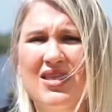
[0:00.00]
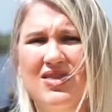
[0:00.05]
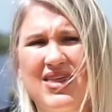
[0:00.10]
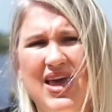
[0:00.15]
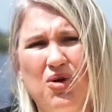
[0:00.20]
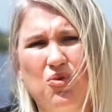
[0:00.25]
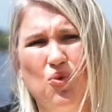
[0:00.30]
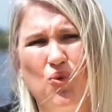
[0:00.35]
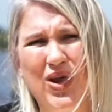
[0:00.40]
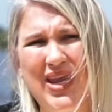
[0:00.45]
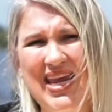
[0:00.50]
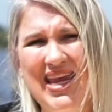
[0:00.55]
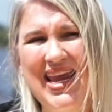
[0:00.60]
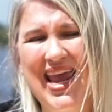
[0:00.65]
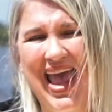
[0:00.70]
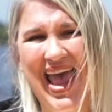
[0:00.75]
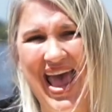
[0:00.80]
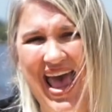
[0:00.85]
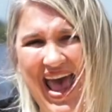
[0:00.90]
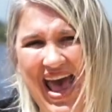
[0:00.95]
that we
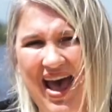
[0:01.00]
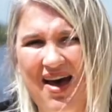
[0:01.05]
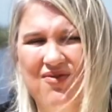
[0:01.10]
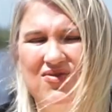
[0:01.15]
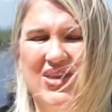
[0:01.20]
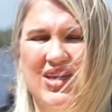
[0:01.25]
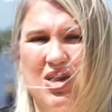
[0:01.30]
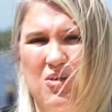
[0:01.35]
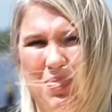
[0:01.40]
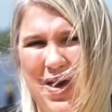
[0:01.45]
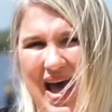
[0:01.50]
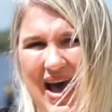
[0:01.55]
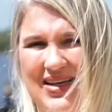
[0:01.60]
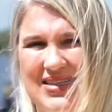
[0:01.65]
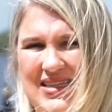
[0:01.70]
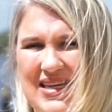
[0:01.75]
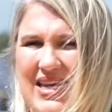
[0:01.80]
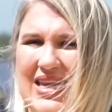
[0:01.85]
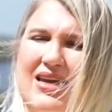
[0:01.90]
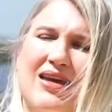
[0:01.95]
have the
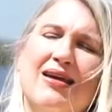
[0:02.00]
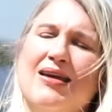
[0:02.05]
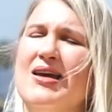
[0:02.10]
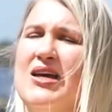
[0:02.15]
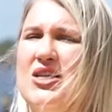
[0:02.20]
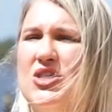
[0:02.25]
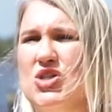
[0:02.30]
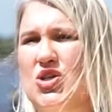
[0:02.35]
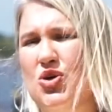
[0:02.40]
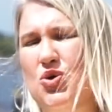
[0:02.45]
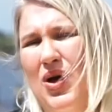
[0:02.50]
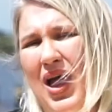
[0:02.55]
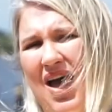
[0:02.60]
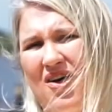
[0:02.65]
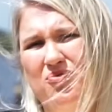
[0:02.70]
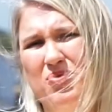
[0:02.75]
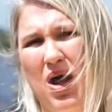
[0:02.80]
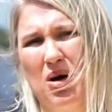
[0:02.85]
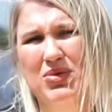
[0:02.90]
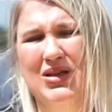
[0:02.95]
capacity to
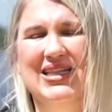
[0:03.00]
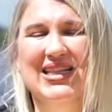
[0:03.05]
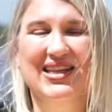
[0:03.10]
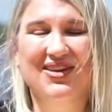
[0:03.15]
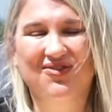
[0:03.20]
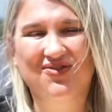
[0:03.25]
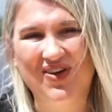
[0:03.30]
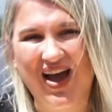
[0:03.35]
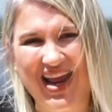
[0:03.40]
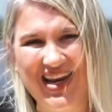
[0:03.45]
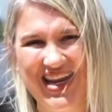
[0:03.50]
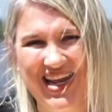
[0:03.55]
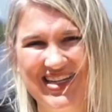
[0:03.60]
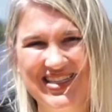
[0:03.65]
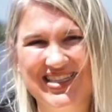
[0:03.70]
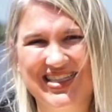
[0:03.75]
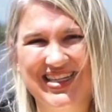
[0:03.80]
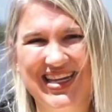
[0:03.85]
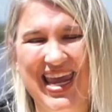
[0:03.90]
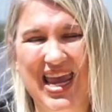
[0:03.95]
have publicly
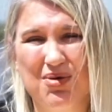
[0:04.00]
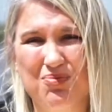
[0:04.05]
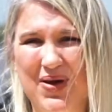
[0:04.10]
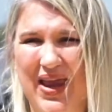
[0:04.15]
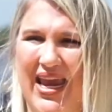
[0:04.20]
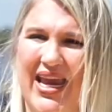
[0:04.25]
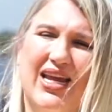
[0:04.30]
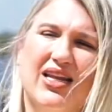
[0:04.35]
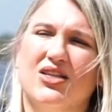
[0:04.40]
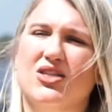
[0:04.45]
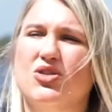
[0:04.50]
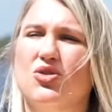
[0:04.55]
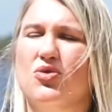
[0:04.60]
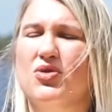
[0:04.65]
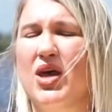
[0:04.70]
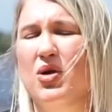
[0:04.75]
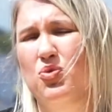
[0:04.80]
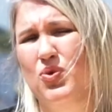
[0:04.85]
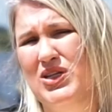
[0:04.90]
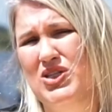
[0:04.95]
financed campaigns so
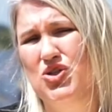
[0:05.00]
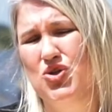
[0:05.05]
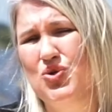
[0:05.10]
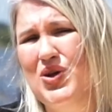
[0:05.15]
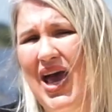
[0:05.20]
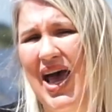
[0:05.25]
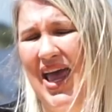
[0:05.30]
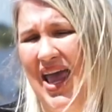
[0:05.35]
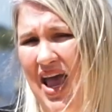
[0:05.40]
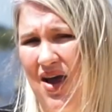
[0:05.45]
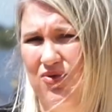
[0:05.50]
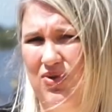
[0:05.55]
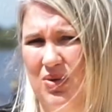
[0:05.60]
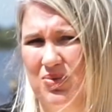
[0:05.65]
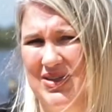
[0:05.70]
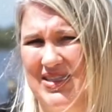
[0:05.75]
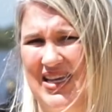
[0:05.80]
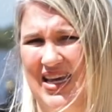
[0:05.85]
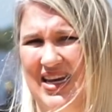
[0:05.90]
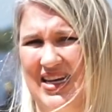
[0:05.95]
that we do not have
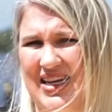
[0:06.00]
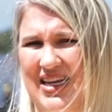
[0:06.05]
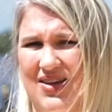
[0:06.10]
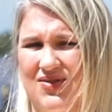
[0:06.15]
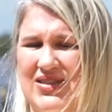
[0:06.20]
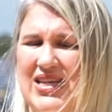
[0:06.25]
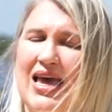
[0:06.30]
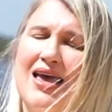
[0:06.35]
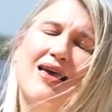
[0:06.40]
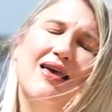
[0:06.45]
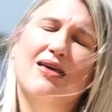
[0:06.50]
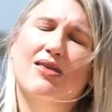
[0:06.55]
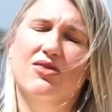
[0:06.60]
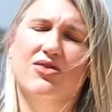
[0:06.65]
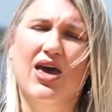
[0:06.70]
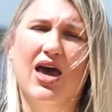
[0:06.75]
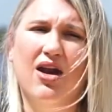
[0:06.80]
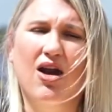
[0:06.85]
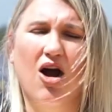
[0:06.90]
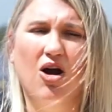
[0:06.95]
representatives
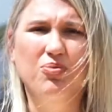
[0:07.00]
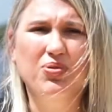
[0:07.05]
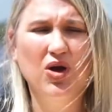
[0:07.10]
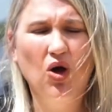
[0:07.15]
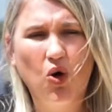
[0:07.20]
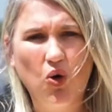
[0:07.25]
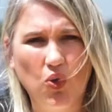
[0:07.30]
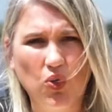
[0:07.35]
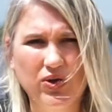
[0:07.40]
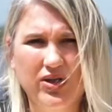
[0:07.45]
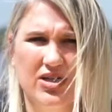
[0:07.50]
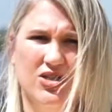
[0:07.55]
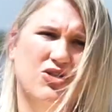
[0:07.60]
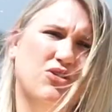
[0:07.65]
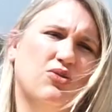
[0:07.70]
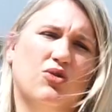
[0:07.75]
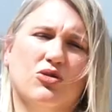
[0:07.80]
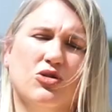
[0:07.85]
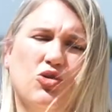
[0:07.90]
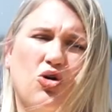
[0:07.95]
that are beholden
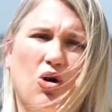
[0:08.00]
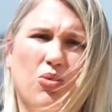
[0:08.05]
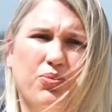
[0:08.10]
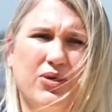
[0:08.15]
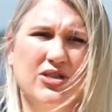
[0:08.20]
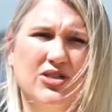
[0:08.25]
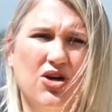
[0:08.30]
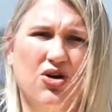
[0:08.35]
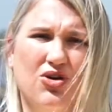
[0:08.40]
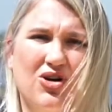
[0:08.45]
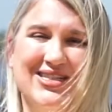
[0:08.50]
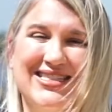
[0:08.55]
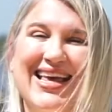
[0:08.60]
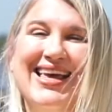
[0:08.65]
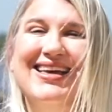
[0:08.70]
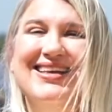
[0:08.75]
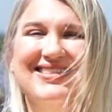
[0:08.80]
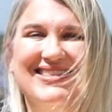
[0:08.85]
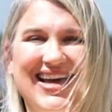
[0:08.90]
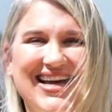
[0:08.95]
to those corporate donors.
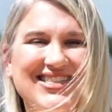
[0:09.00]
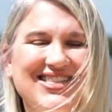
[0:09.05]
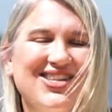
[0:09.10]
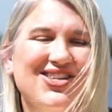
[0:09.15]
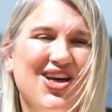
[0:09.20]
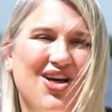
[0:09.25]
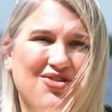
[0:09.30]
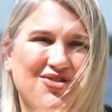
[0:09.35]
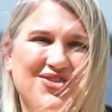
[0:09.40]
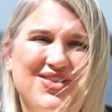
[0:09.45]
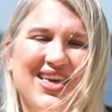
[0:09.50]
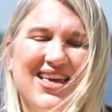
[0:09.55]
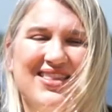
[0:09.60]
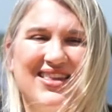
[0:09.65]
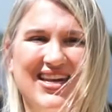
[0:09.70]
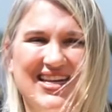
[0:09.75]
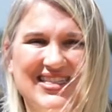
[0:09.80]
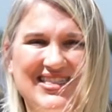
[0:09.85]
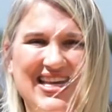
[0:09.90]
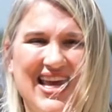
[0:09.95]
That's another thing
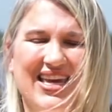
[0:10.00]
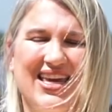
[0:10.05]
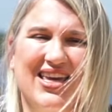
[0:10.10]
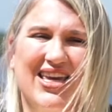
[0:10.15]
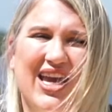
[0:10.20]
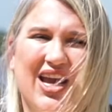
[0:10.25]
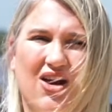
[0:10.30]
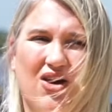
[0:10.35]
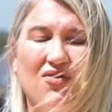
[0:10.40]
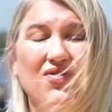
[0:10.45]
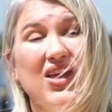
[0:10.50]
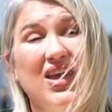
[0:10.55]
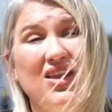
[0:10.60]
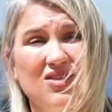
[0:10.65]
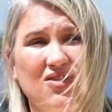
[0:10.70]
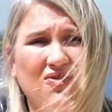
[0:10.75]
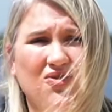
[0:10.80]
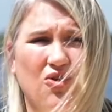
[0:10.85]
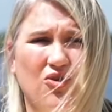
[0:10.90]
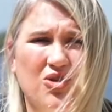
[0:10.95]
that is taken care of in
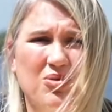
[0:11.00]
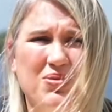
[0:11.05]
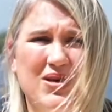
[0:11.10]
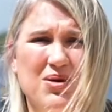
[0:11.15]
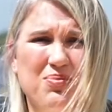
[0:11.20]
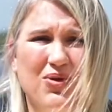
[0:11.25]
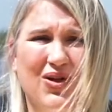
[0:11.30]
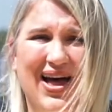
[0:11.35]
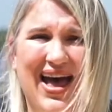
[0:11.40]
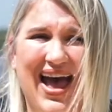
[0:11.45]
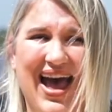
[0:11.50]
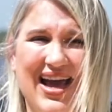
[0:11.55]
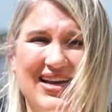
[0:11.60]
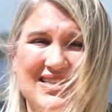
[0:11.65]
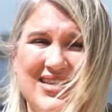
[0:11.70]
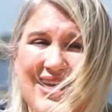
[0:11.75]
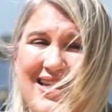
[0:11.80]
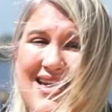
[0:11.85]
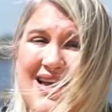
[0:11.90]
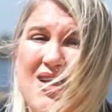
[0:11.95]
the For the People Act.